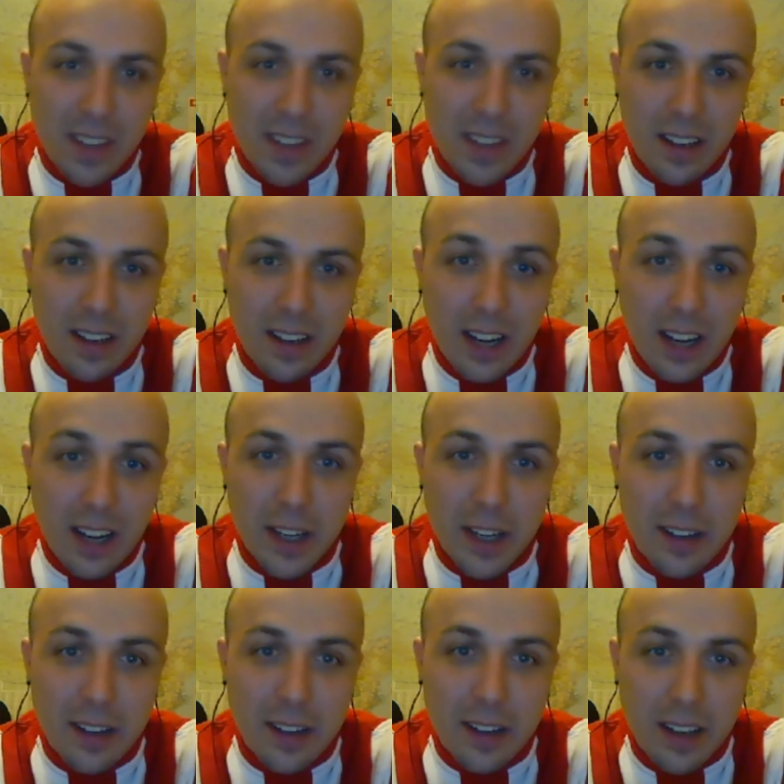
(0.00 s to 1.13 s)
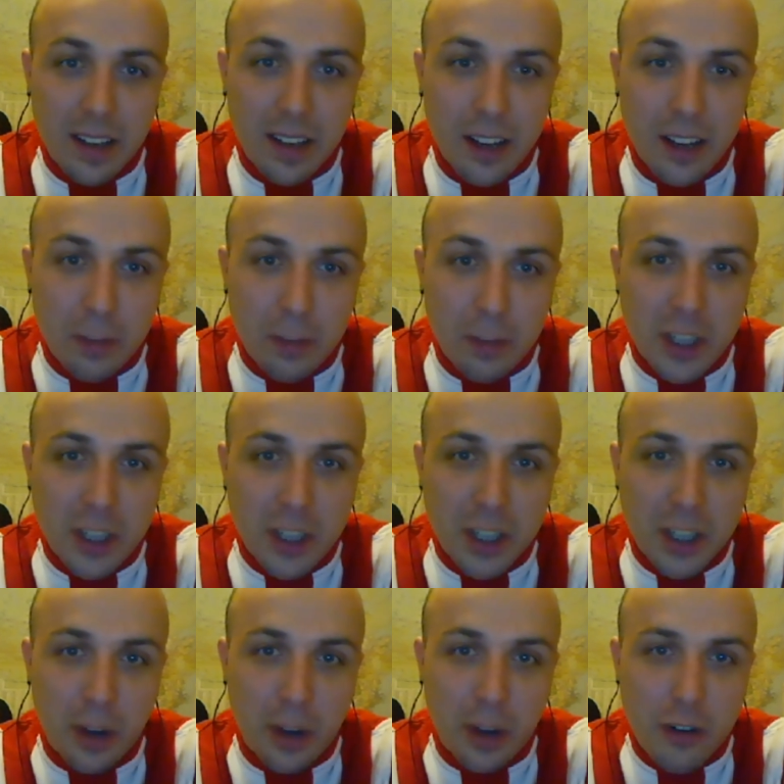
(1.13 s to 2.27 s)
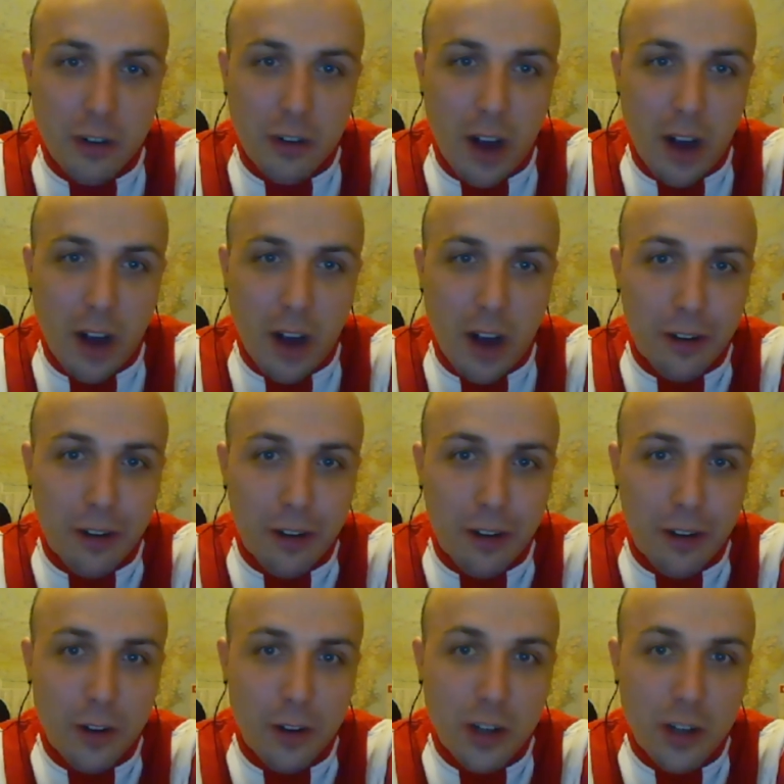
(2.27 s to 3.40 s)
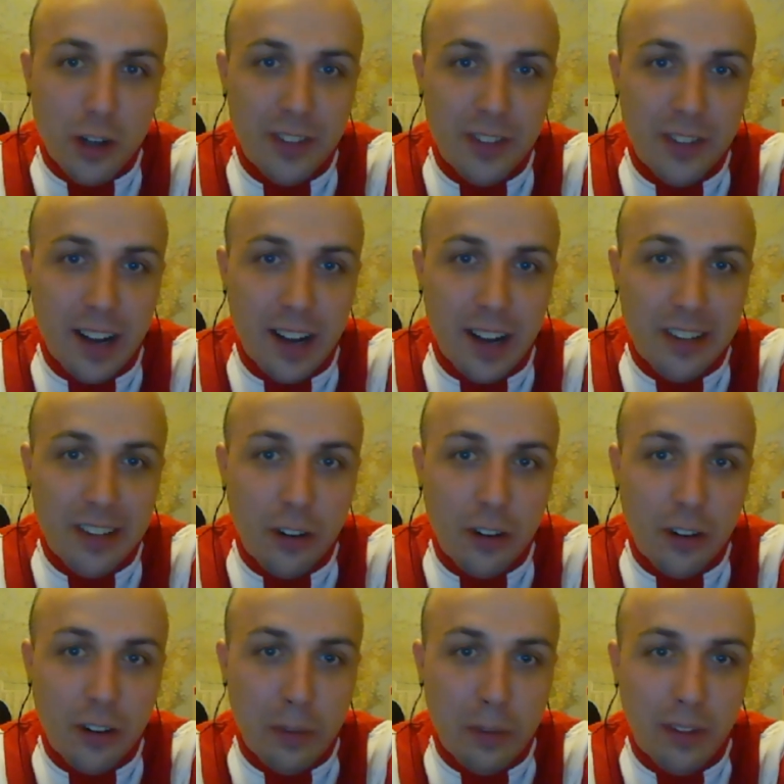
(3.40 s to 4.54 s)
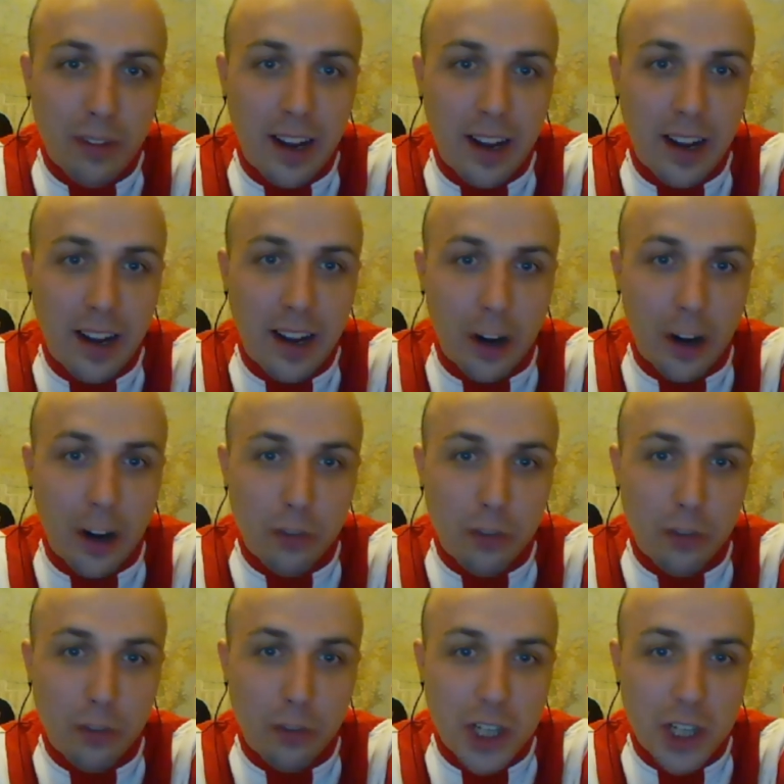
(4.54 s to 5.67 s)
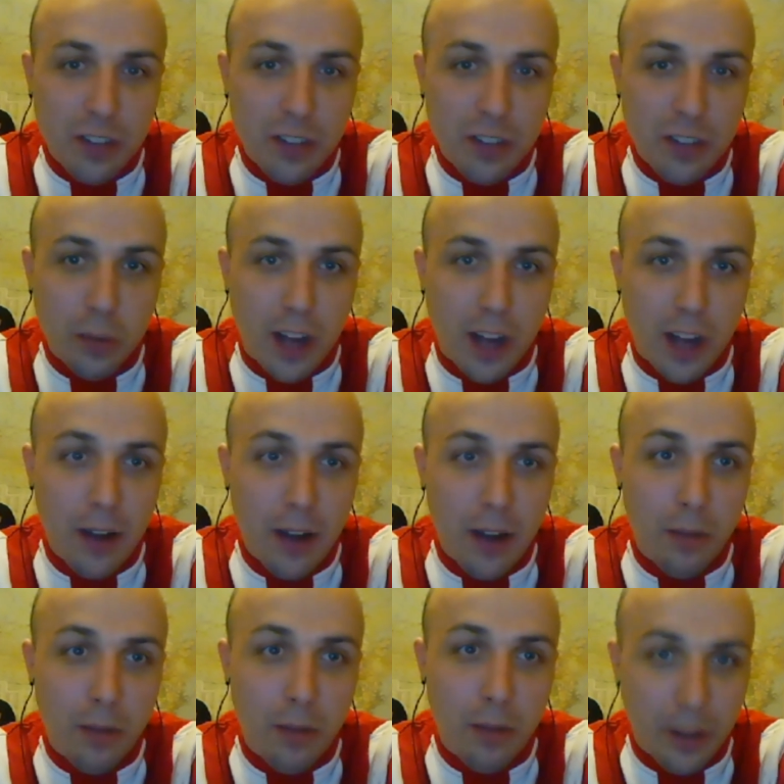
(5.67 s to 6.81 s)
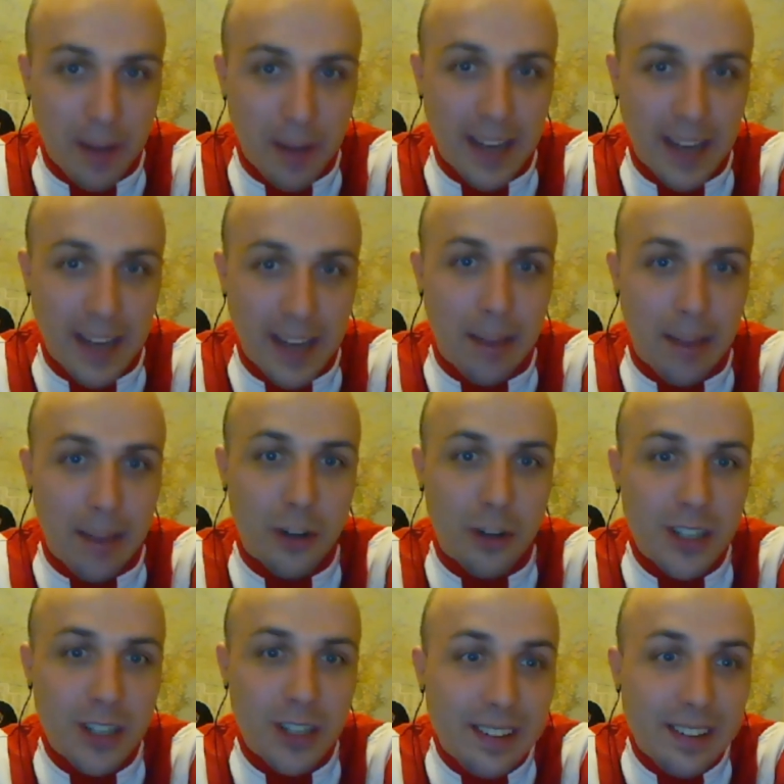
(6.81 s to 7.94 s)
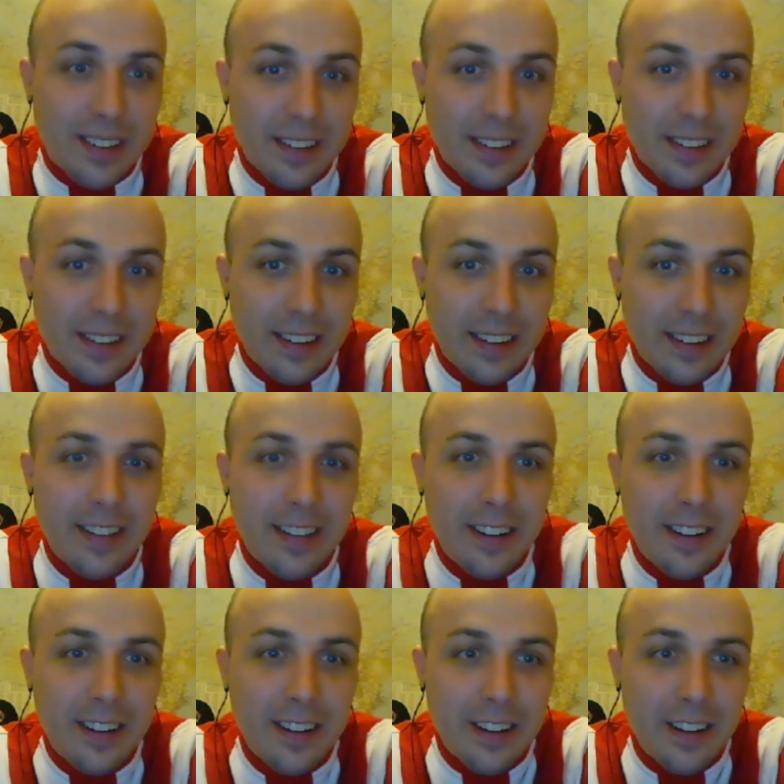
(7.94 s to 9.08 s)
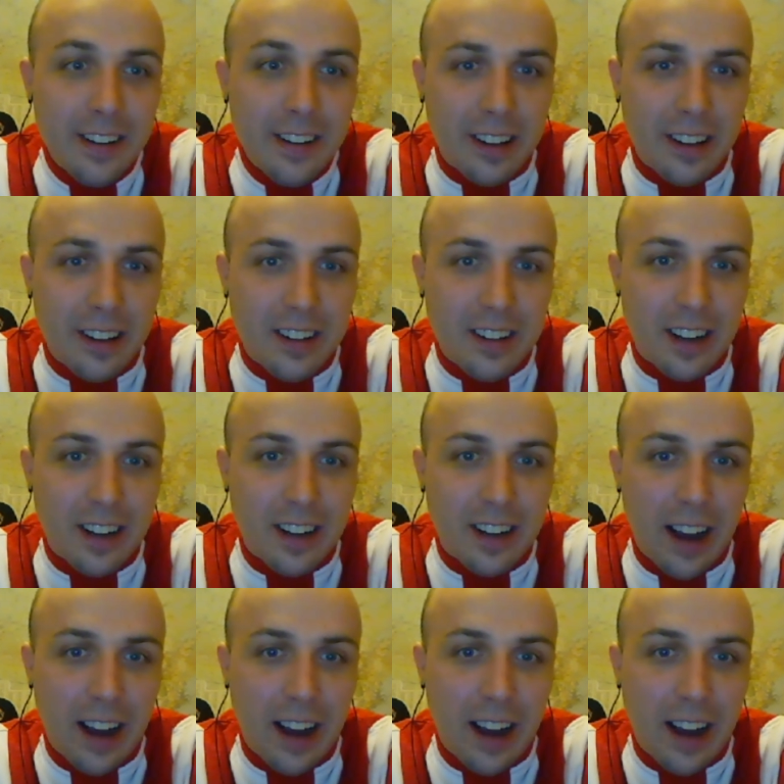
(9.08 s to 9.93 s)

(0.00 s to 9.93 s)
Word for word: mean, as much as I wanted to try out the turf version of the Elastico Superfly, I almost wish this would have come out when I was making that purchase, because I